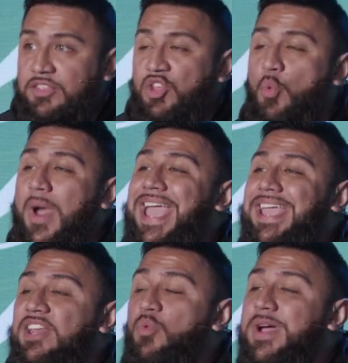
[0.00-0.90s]
the way
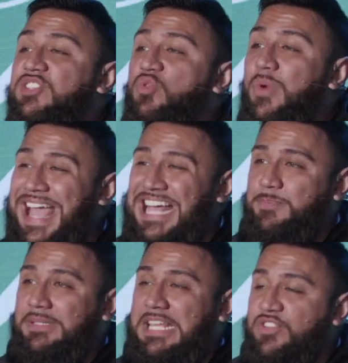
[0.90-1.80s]
in which we as
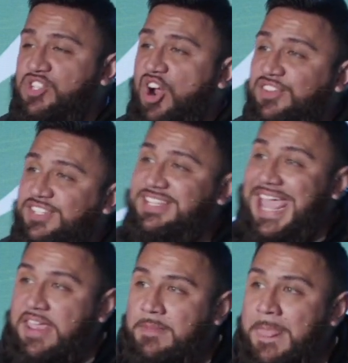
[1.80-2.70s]
believers are
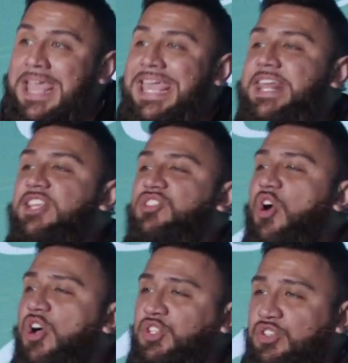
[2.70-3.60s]
saved, it is
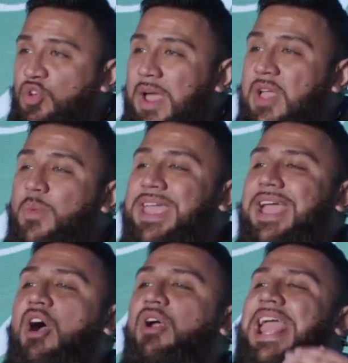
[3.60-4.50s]
also the way we
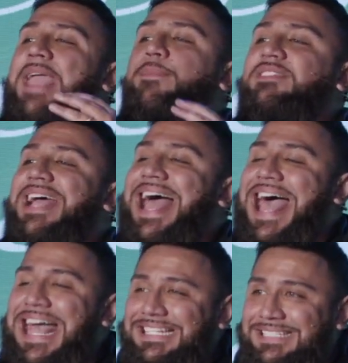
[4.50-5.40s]
are able to
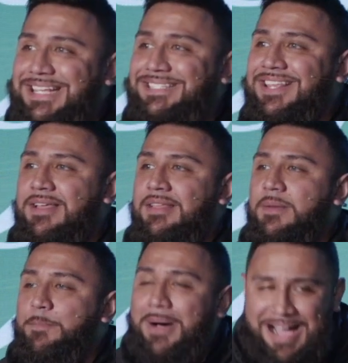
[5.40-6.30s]
access
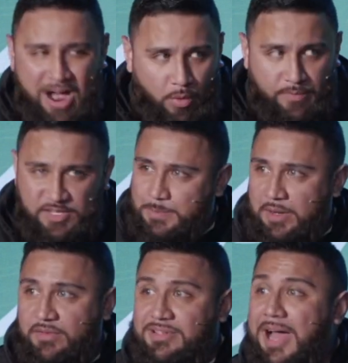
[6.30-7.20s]
the power of the
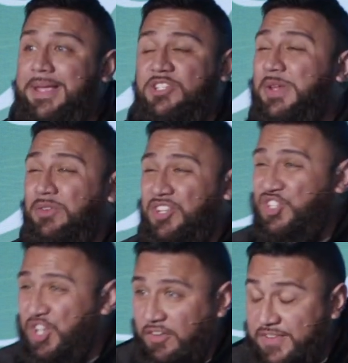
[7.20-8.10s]
Spirit of God because we don't
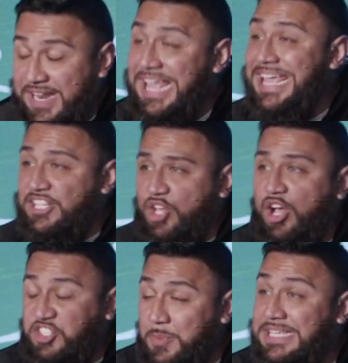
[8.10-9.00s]
deserve it. It's
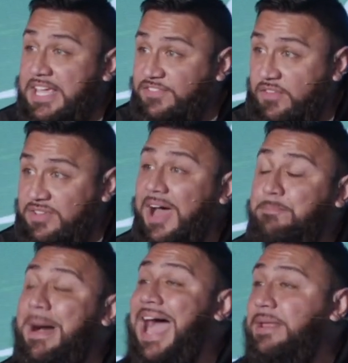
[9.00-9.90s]
also a gift of God
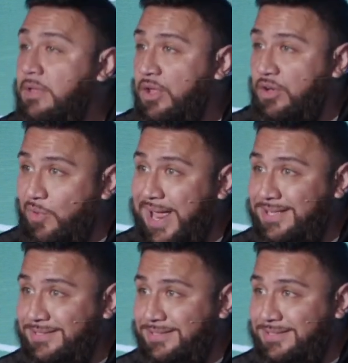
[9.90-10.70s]
by grace.